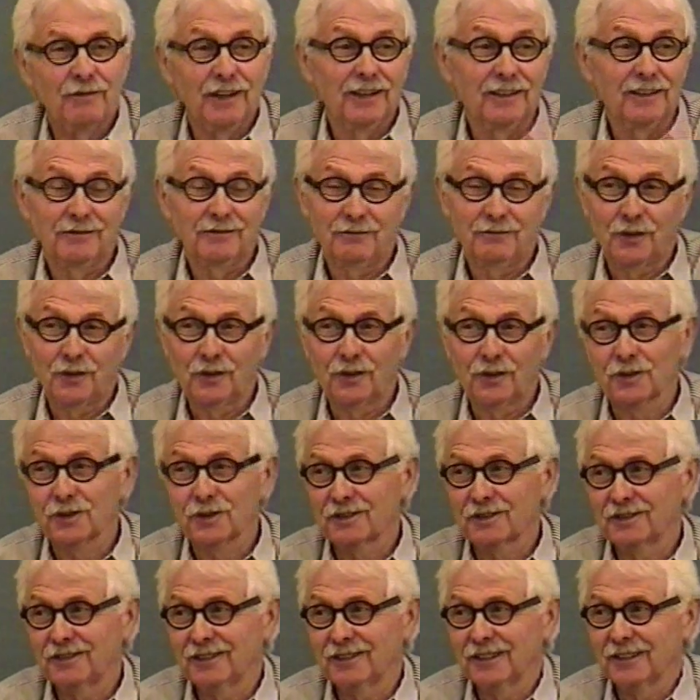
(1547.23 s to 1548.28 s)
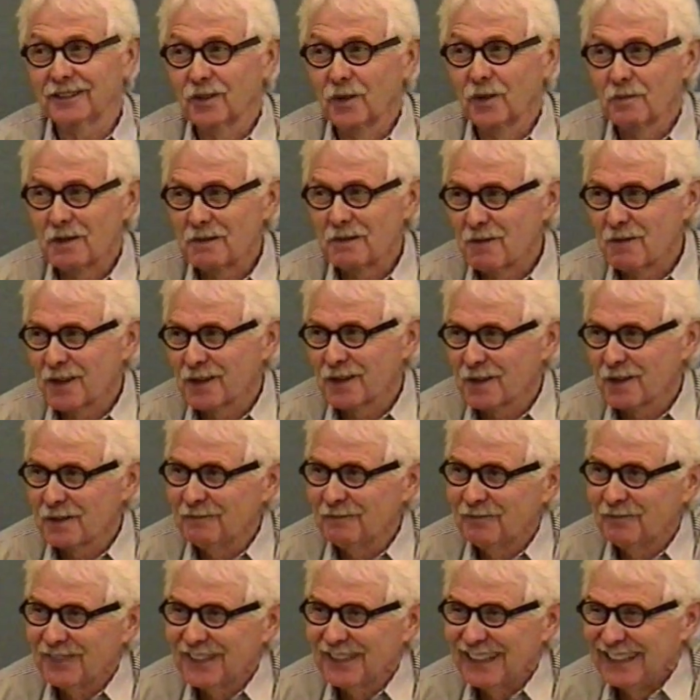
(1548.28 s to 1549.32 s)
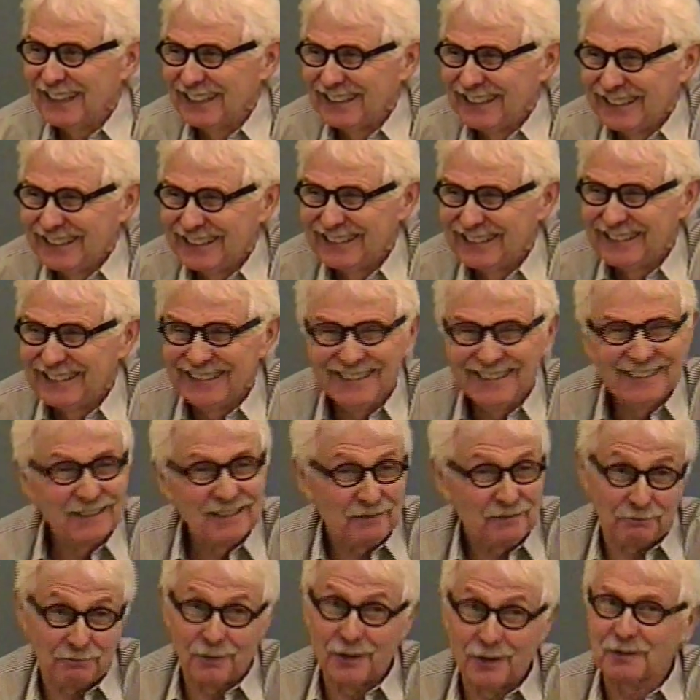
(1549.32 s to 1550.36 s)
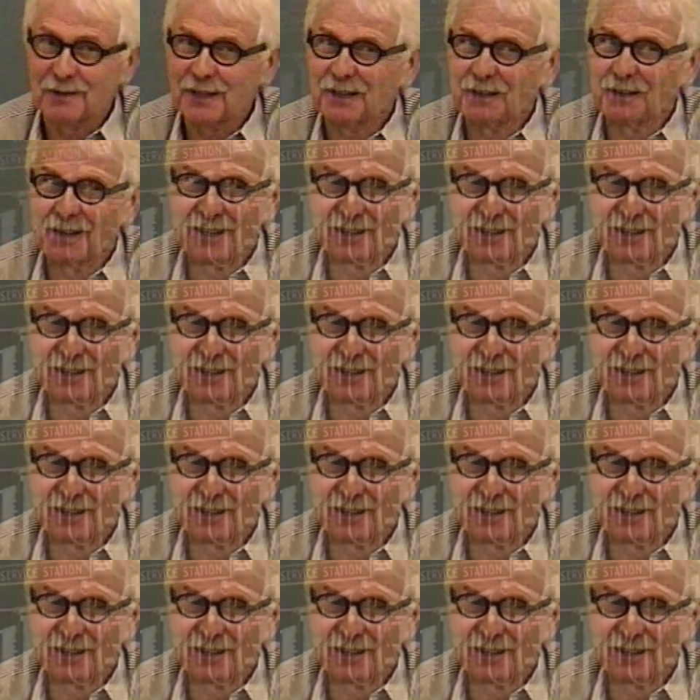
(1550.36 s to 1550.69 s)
And for those that know my mother, probably